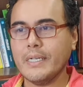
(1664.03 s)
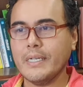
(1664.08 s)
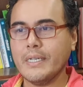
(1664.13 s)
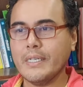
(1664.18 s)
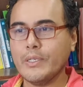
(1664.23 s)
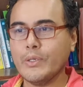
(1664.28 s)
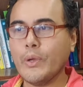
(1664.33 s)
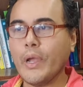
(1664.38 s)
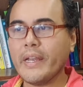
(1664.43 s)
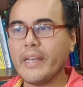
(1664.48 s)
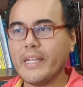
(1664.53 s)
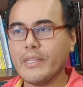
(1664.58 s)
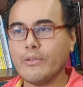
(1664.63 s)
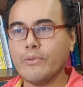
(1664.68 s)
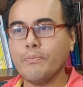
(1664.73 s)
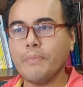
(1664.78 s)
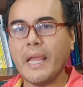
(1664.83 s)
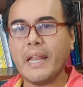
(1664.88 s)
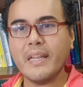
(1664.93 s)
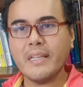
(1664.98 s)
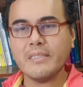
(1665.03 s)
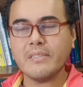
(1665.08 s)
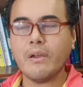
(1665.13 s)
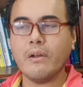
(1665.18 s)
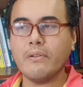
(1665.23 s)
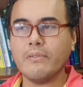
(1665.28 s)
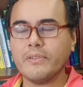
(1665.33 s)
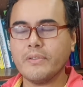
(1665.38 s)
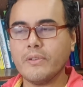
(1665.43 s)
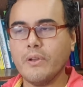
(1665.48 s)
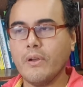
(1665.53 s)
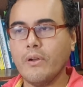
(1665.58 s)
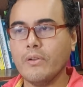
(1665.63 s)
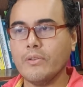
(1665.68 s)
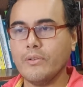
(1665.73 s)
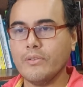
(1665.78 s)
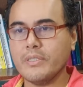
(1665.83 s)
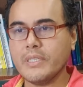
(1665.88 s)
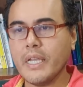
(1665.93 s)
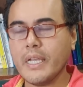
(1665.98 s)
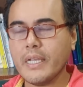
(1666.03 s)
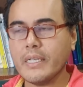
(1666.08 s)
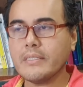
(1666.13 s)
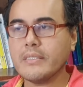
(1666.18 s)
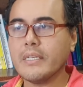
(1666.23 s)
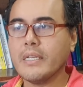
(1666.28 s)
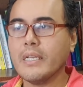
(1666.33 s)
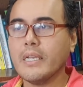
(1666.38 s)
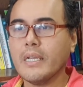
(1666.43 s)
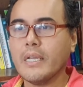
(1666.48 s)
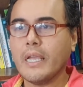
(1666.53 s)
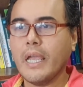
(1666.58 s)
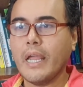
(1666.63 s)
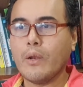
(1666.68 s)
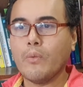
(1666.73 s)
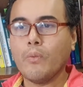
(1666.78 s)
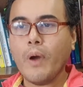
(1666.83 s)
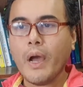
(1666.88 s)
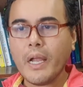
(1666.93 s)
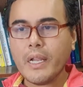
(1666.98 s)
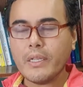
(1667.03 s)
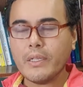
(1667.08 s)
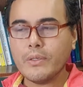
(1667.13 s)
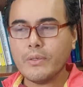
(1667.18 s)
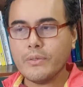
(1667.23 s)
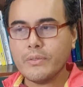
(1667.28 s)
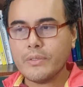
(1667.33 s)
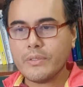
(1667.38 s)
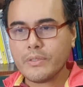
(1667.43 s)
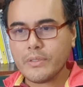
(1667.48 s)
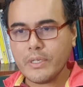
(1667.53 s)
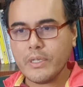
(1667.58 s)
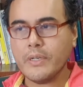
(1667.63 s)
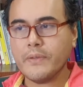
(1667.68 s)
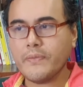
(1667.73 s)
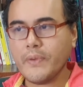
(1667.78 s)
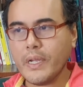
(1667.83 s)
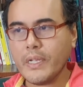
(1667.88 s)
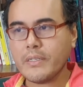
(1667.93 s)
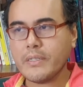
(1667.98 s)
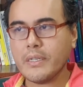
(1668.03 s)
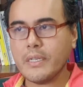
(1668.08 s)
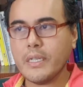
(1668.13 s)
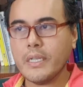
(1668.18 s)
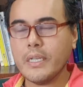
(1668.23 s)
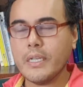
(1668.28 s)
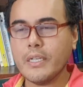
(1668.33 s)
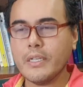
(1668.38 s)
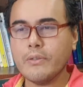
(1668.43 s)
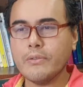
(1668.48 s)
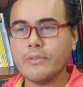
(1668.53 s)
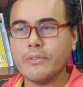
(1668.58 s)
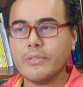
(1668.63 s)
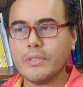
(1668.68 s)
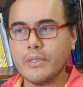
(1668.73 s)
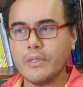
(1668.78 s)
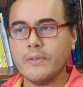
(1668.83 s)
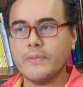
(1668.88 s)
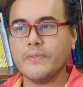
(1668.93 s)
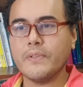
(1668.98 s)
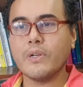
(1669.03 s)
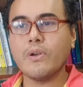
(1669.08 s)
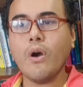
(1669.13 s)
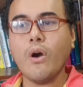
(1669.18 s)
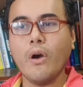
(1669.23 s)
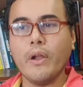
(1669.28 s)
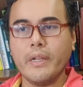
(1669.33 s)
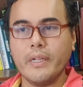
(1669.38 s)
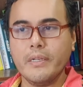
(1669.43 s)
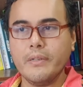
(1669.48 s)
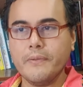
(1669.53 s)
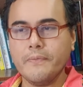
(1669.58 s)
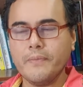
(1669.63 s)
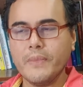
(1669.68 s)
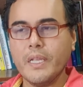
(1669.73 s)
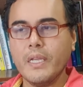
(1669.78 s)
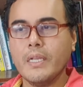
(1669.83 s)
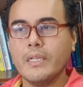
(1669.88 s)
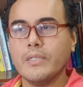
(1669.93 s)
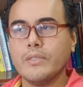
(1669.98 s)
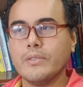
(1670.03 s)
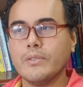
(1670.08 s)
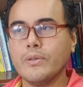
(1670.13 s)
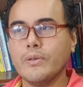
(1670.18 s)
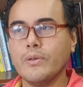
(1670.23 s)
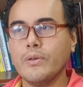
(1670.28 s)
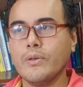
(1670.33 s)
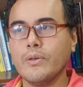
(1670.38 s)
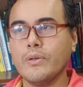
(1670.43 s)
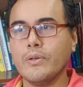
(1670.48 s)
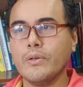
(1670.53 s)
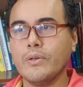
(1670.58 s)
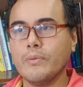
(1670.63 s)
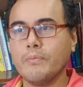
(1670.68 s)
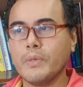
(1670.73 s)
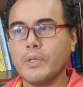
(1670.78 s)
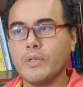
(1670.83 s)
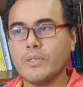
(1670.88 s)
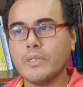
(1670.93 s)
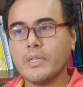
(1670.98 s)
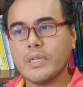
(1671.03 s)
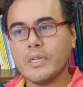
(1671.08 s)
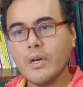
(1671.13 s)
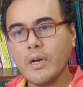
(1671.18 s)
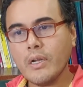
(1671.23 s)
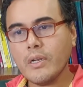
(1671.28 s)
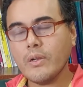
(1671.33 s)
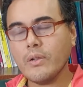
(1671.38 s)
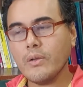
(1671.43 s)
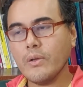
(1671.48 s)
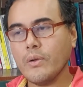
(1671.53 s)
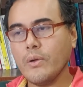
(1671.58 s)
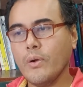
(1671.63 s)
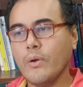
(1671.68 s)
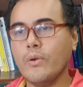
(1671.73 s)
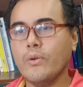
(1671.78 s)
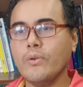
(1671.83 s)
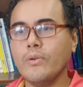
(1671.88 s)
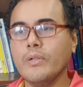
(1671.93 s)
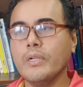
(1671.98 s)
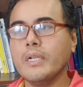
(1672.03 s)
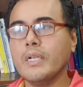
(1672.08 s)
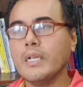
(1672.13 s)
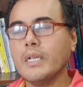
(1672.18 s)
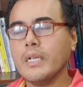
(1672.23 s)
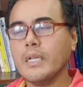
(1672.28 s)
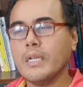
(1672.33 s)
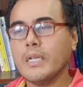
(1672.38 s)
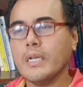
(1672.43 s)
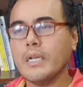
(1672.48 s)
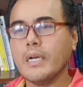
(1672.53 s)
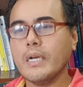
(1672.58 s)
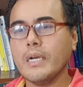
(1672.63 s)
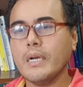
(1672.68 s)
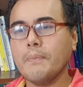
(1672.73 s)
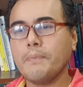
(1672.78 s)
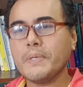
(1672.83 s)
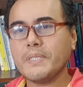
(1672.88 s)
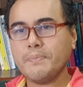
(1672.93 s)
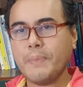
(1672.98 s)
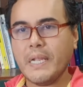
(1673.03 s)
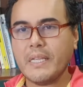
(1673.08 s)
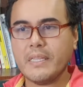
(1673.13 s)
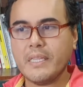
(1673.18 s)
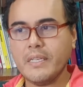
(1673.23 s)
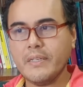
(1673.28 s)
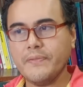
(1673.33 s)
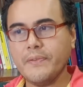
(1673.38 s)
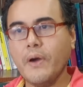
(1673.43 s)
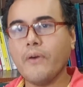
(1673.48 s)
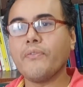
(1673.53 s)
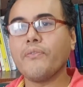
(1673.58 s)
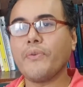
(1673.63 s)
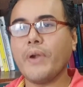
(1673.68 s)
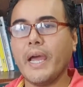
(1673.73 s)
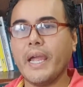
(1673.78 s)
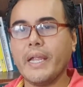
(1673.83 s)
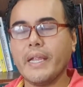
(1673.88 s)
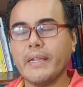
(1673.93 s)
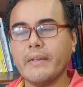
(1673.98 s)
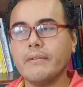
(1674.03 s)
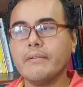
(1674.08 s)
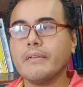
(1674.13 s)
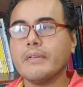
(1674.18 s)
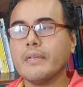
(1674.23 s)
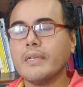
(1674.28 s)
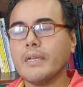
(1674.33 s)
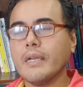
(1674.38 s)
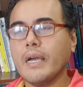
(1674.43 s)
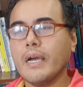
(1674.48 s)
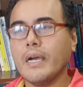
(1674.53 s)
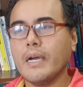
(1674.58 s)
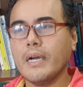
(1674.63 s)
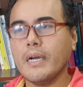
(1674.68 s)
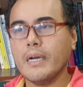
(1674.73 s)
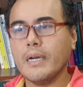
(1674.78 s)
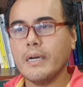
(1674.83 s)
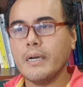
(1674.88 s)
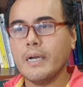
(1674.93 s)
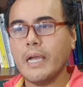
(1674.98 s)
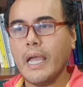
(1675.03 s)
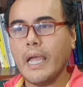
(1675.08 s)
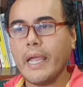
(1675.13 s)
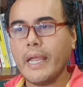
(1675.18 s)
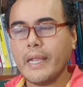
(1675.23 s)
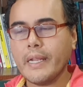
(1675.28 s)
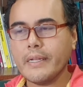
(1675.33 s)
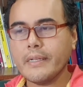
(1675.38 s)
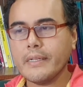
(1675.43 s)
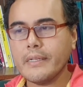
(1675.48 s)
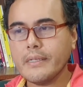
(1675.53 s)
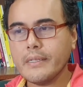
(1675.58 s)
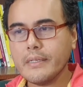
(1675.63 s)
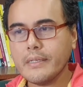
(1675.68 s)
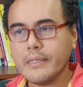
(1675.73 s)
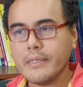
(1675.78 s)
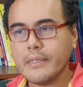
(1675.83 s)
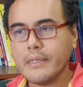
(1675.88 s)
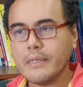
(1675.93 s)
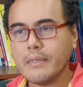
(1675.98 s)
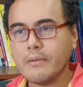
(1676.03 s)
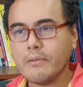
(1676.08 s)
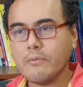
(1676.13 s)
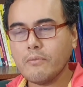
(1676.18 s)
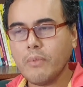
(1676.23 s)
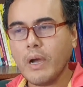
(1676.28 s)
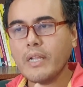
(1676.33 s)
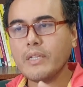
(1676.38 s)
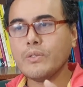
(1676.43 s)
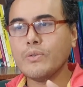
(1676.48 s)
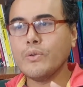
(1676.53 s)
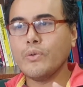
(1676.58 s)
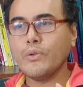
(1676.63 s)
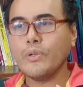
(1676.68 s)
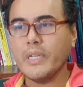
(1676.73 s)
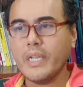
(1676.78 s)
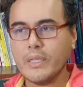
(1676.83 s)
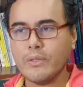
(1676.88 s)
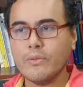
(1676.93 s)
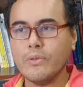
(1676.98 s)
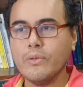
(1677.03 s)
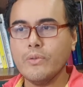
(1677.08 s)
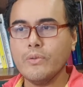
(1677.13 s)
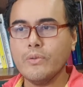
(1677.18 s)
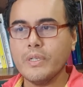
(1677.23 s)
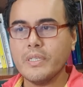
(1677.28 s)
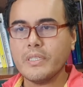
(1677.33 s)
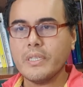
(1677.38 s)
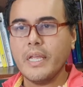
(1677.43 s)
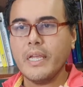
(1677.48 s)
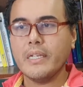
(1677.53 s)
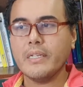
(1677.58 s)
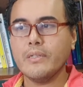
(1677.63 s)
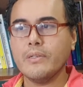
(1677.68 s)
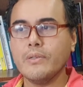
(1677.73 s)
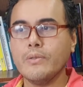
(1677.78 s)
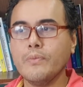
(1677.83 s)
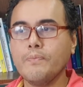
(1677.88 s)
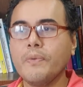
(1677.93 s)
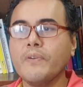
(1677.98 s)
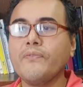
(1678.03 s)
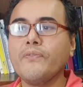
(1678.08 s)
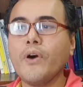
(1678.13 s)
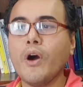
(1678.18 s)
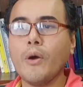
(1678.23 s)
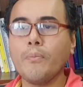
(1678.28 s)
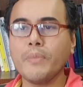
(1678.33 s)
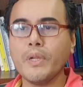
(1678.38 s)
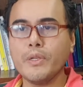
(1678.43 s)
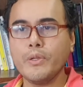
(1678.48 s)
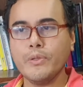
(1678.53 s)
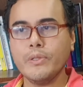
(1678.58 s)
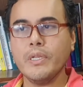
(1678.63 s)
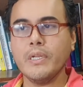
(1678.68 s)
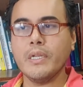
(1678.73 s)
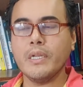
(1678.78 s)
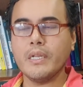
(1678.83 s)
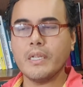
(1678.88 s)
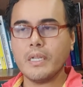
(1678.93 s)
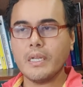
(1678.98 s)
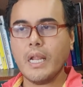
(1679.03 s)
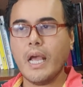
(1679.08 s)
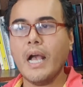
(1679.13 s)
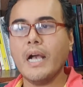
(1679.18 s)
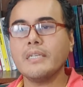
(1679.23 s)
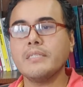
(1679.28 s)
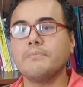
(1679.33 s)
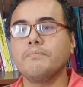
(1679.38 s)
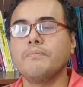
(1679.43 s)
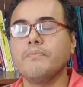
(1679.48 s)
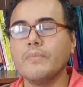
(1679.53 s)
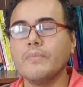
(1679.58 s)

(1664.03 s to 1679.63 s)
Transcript: you need to balance all those things. And what you serve, actually, you serve the God. So because the God whole perspective of right, and what you need to do is that you perform the duty asked